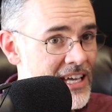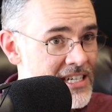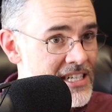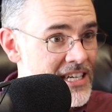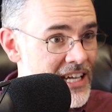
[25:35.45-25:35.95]

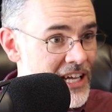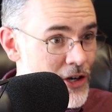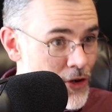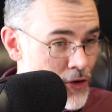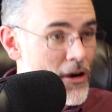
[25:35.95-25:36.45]
is
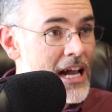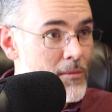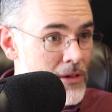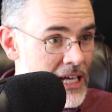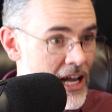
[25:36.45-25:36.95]

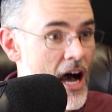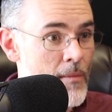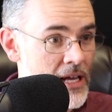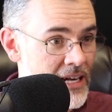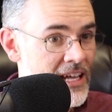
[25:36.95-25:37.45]
incredibly
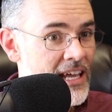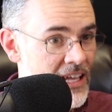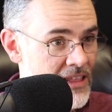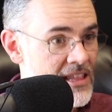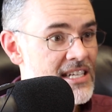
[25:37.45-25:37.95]
common
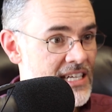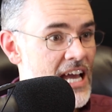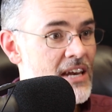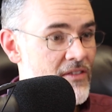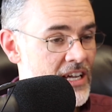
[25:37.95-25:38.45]
in this
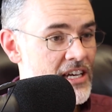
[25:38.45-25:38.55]
kind of a